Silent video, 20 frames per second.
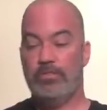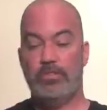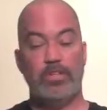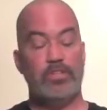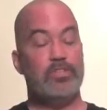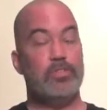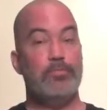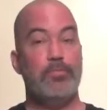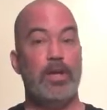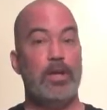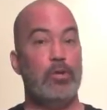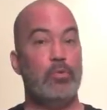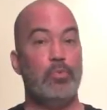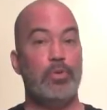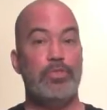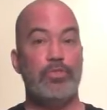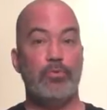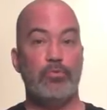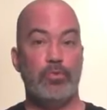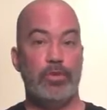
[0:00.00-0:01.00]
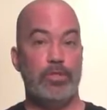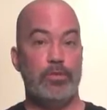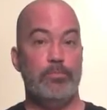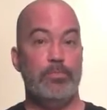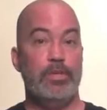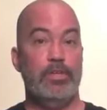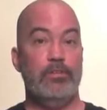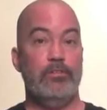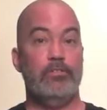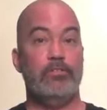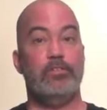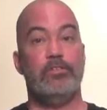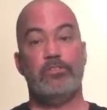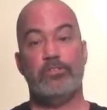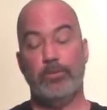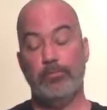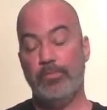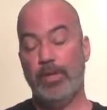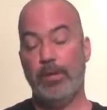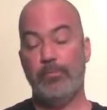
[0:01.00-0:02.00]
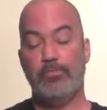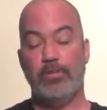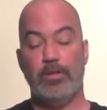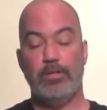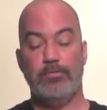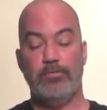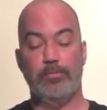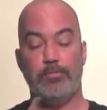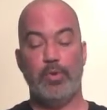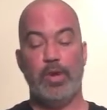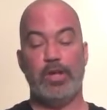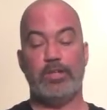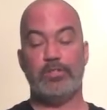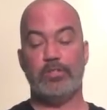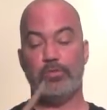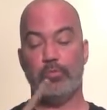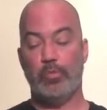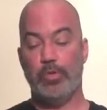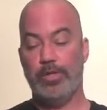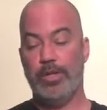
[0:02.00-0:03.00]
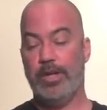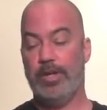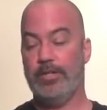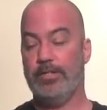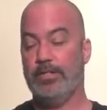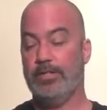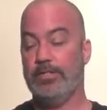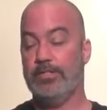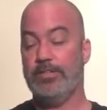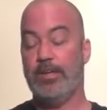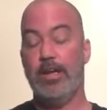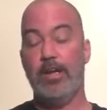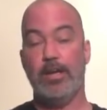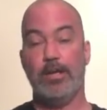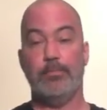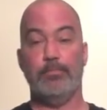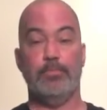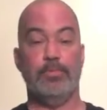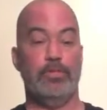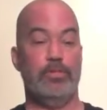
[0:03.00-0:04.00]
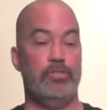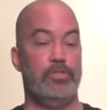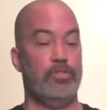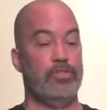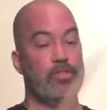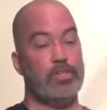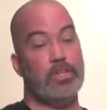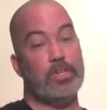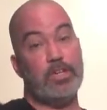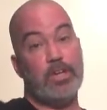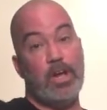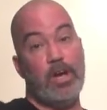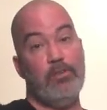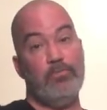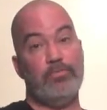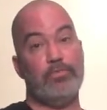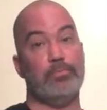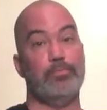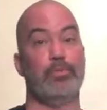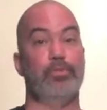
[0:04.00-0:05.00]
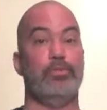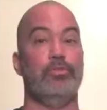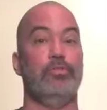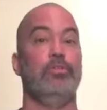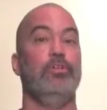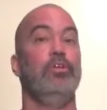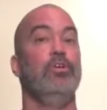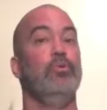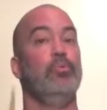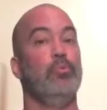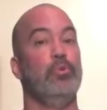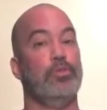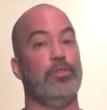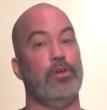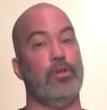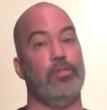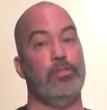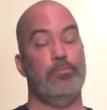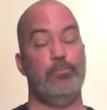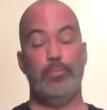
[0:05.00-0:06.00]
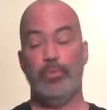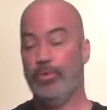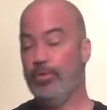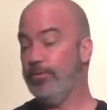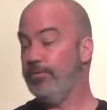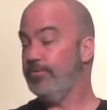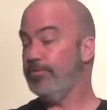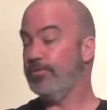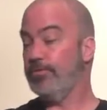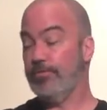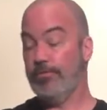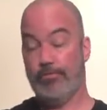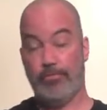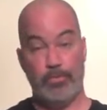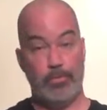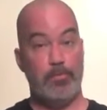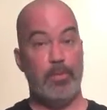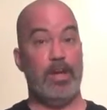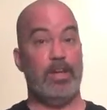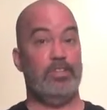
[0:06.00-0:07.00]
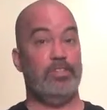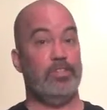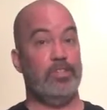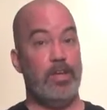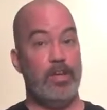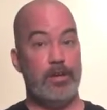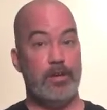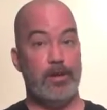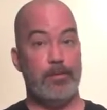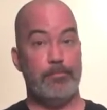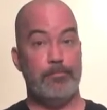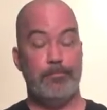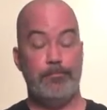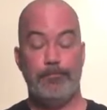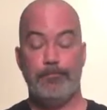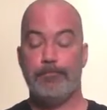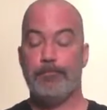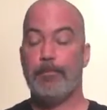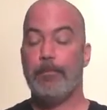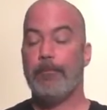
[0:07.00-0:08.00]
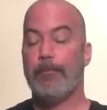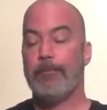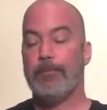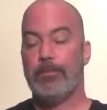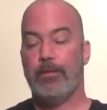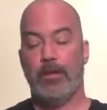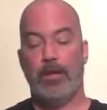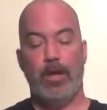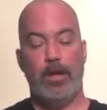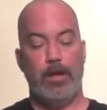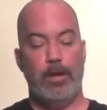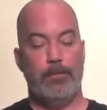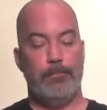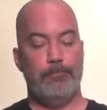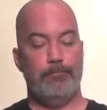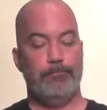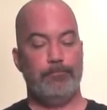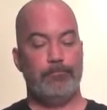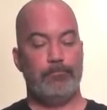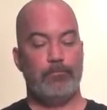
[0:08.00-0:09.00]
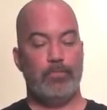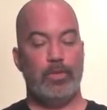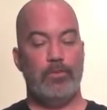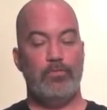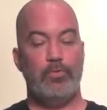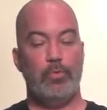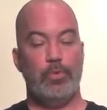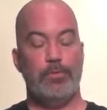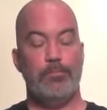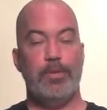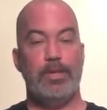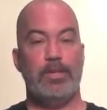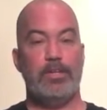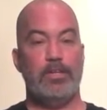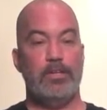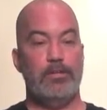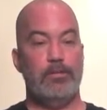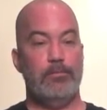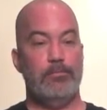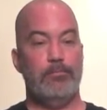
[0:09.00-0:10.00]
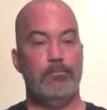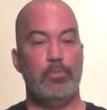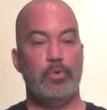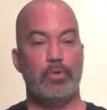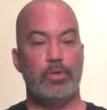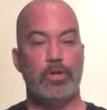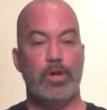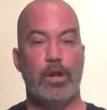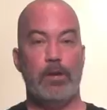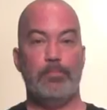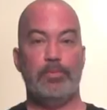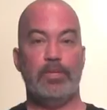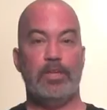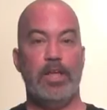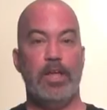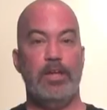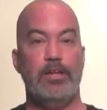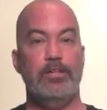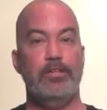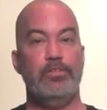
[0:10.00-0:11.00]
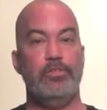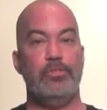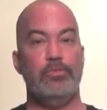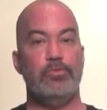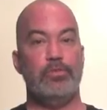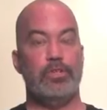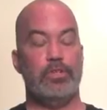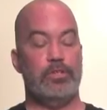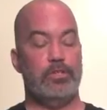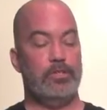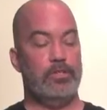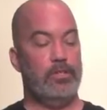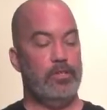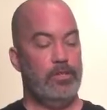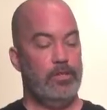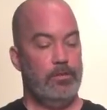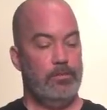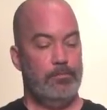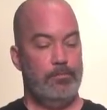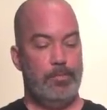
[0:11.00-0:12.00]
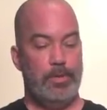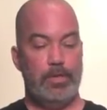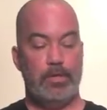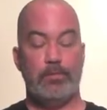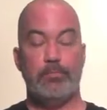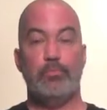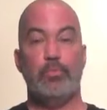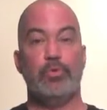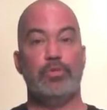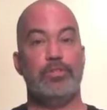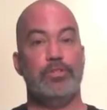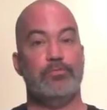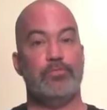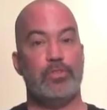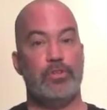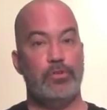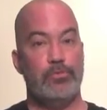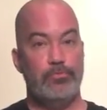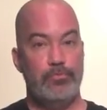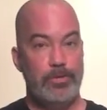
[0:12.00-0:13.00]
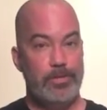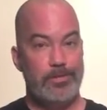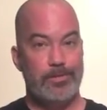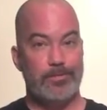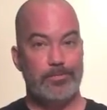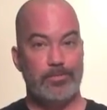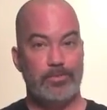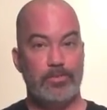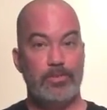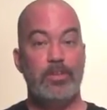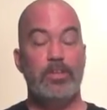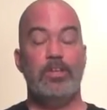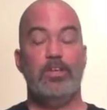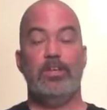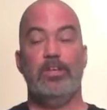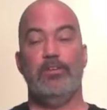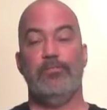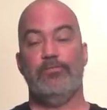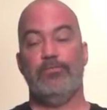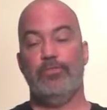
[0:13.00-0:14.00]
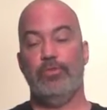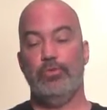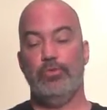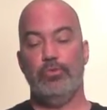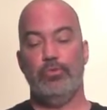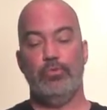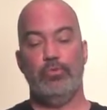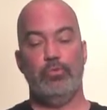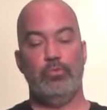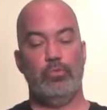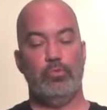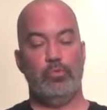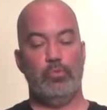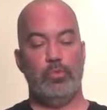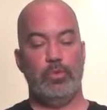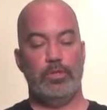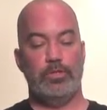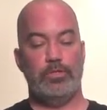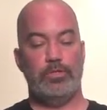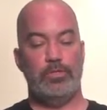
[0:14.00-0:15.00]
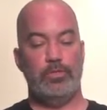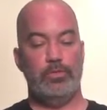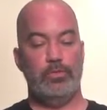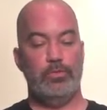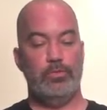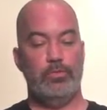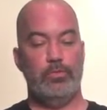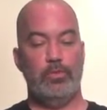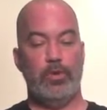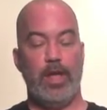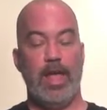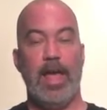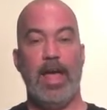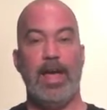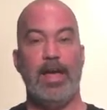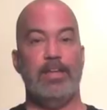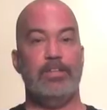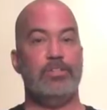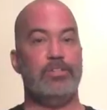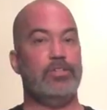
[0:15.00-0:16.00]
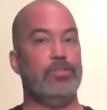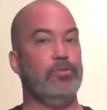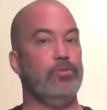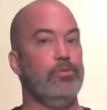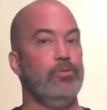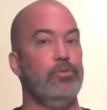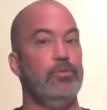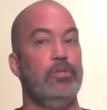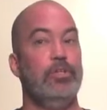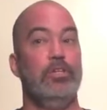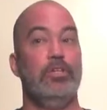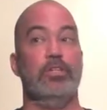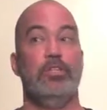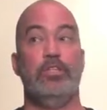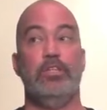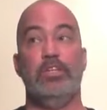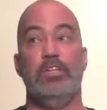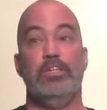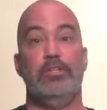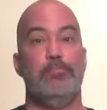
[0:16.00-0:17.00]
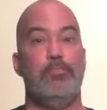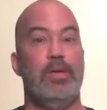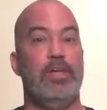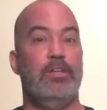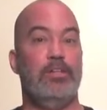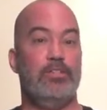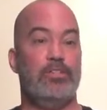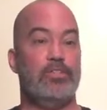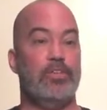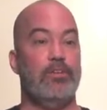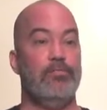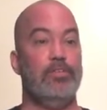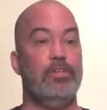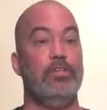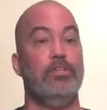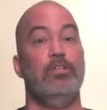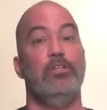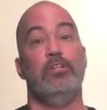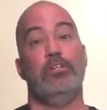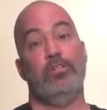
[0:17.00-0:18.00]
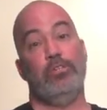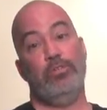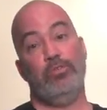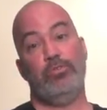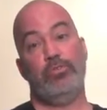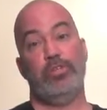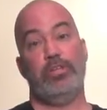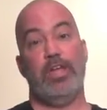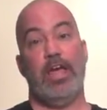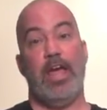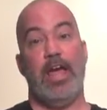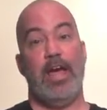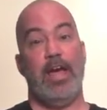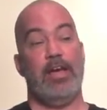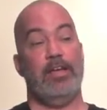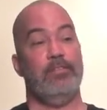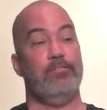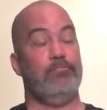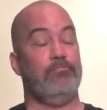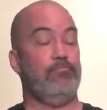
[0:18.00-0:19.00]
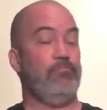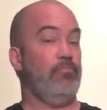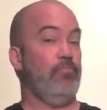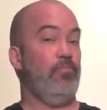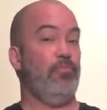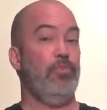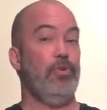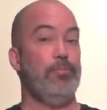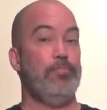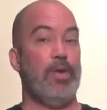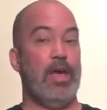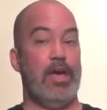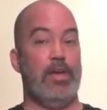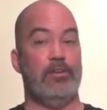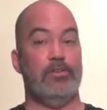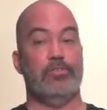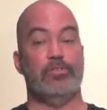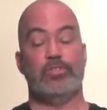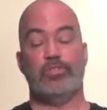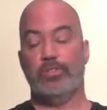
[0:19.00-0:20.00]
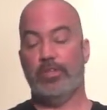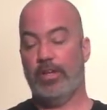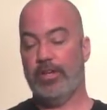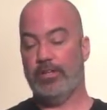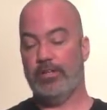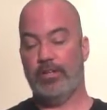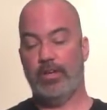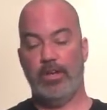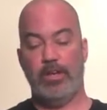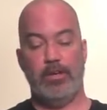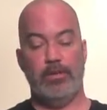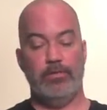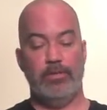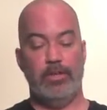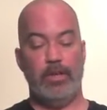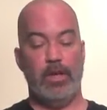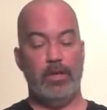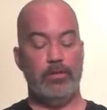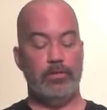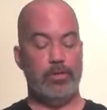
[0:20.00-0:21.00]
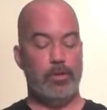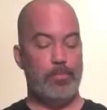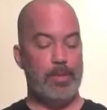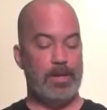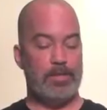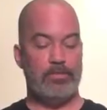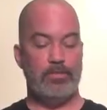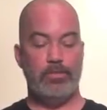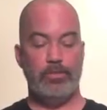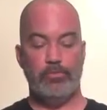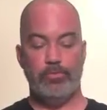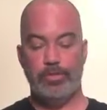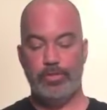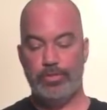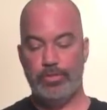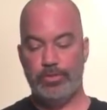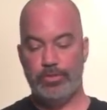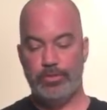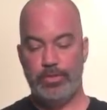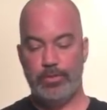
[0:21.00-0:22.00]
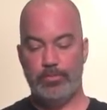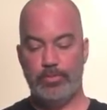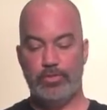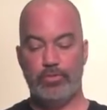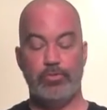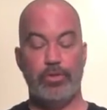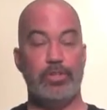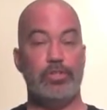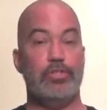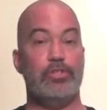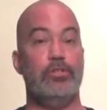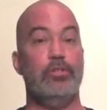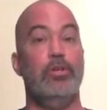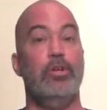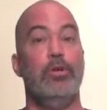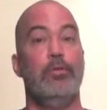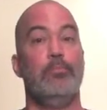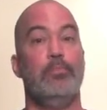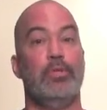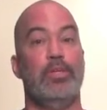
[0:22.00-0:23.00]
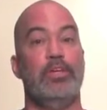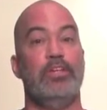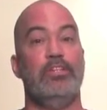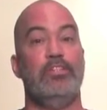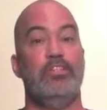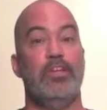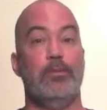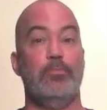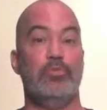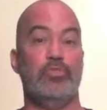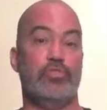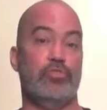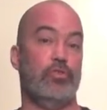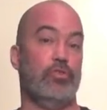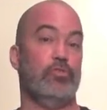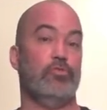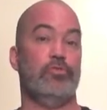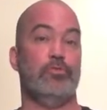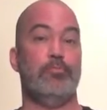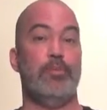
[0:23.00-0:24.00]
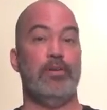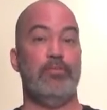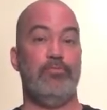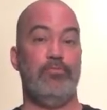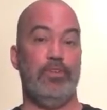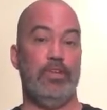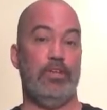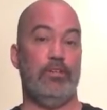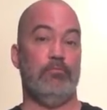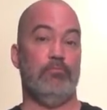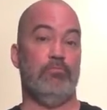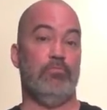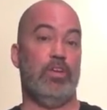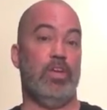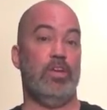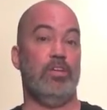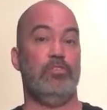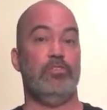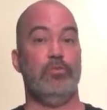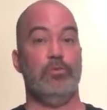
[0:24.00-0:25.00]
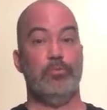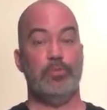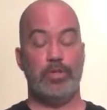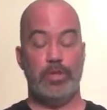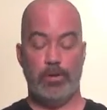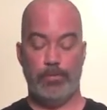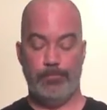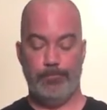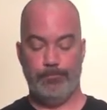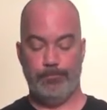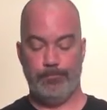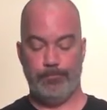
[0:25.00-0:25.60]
Doesn't matter what the rhythm is. Sometimes I'll even practice one hand at a time just to get comfortable with all the moves for my setup. If you want to make it more complicated, you can pick more difficult rhythms. If you want to add to the independence of it, you could add foot patterns. Like I'll go back to the original demonstration playing double strokes with my feet. Okay, so here we go.